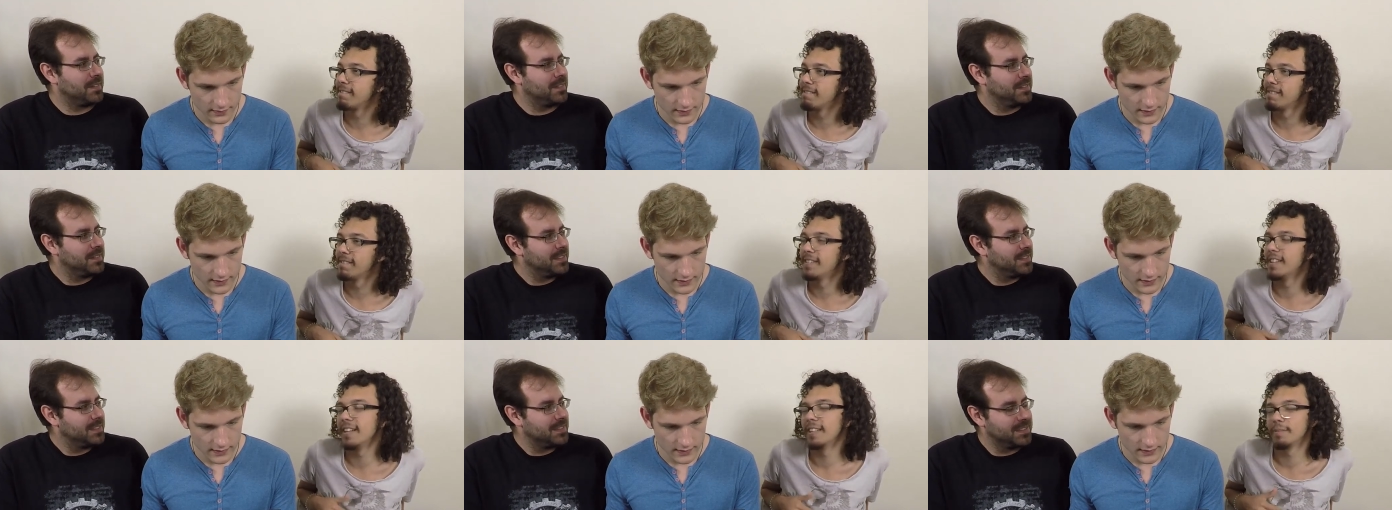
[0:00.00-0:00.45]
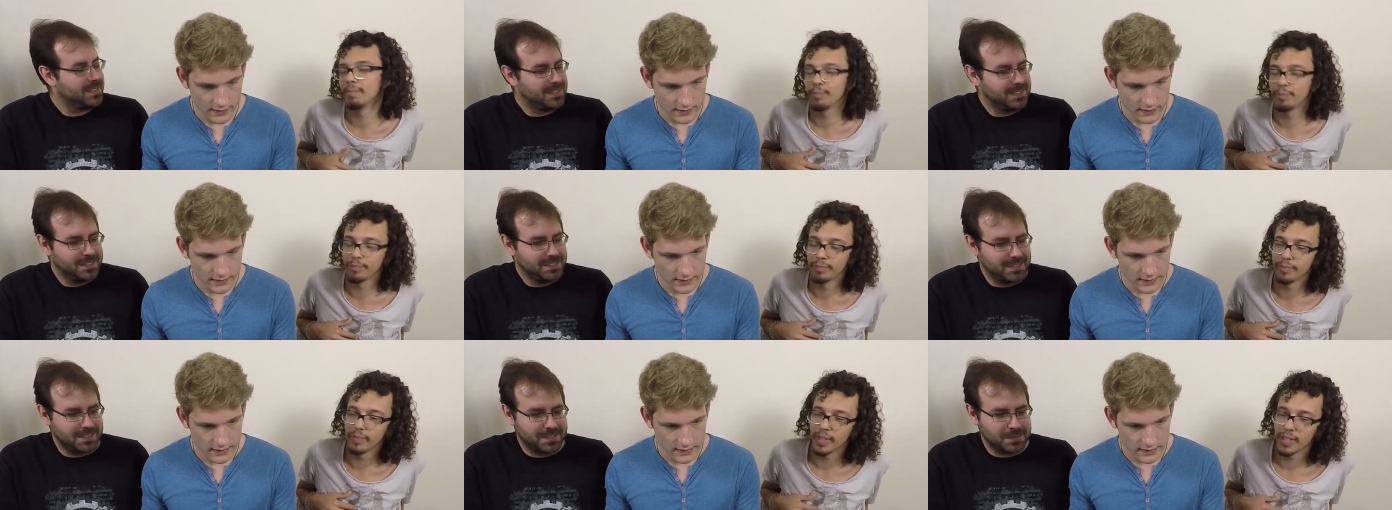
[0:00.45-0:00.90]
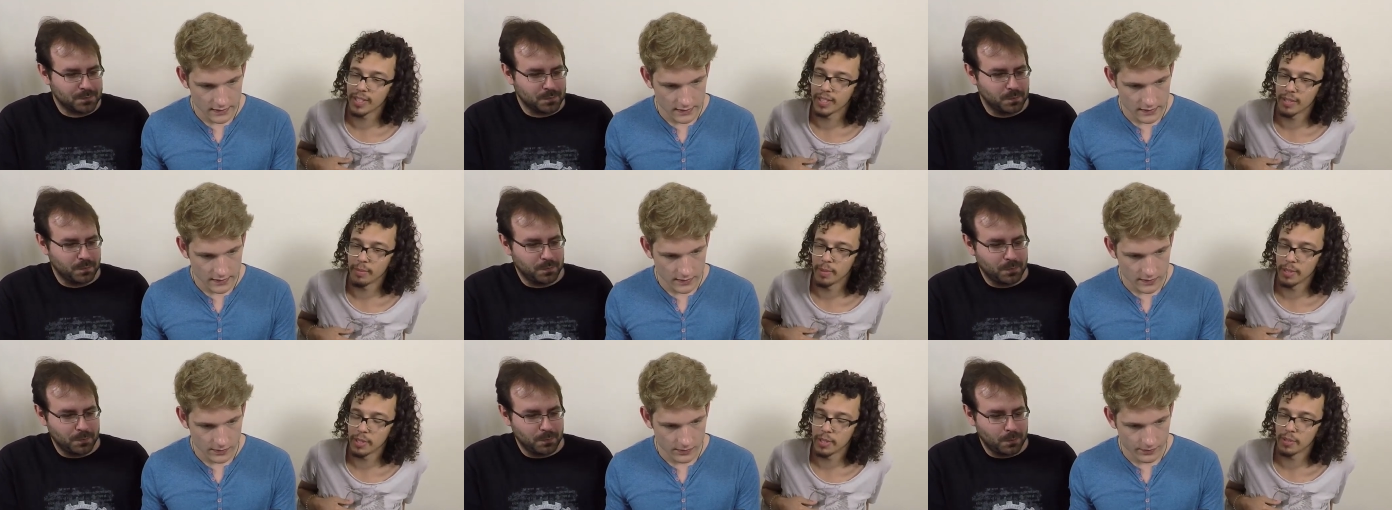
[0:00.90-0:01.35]
Speaker 1: Yeah, you
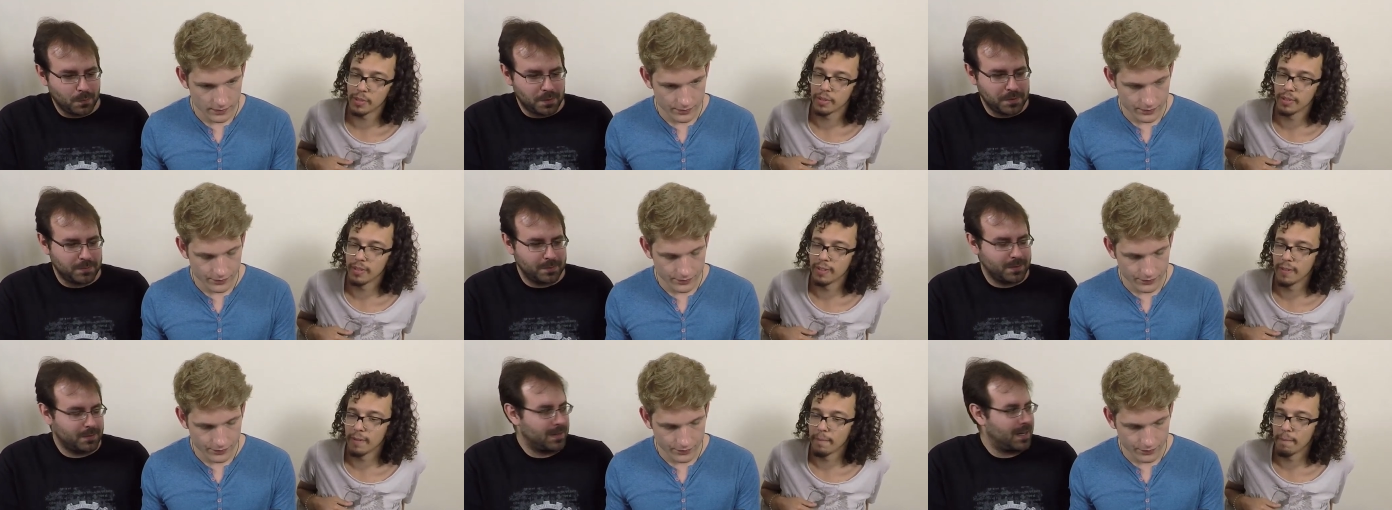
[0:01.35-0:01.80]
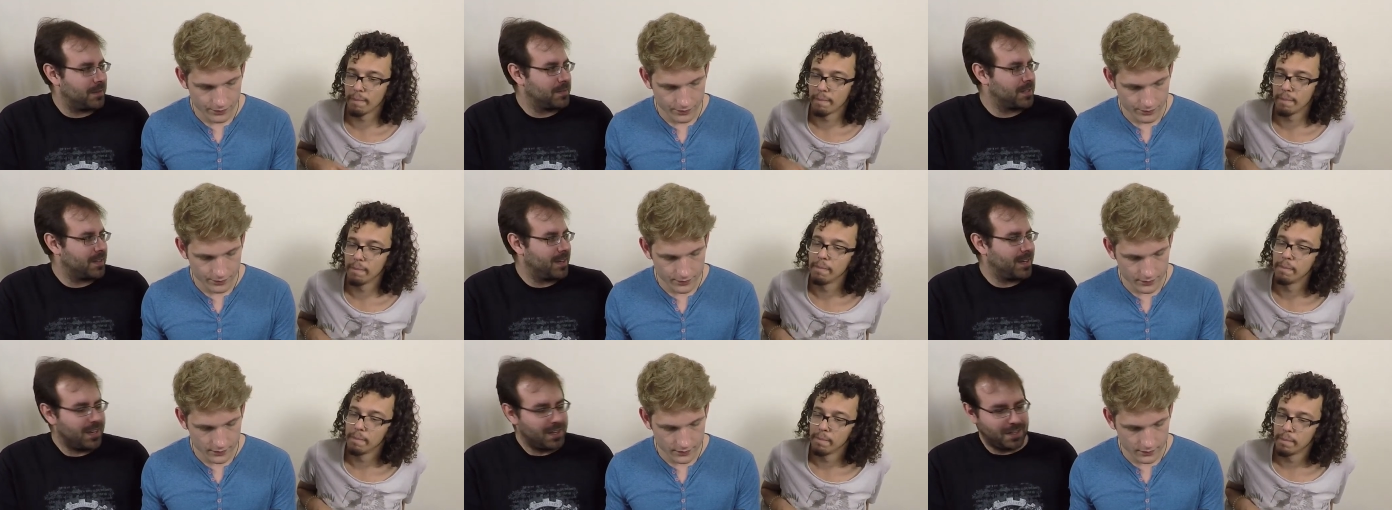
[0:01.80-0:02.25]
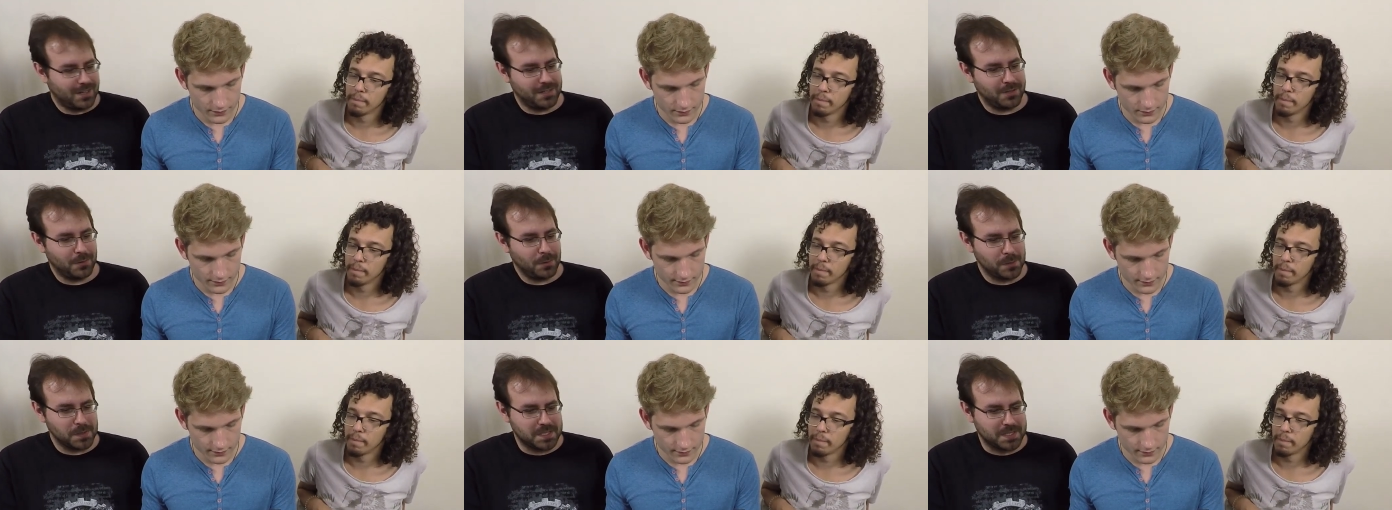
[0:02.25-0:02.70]
just wandering around going, "Oh, you're
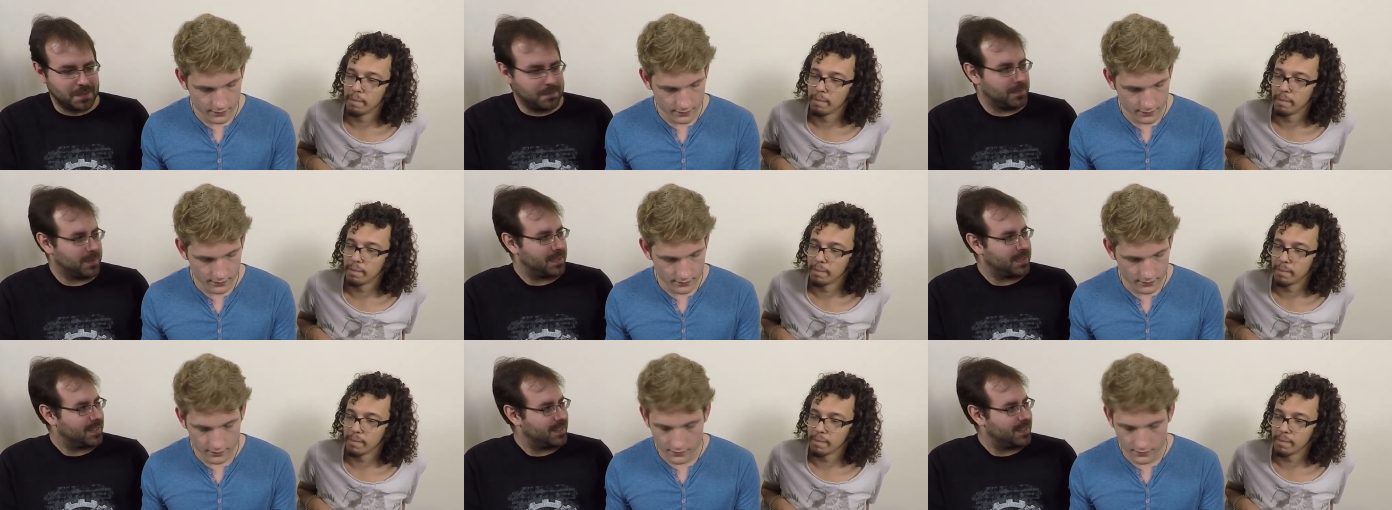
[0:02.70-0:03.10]
awesome.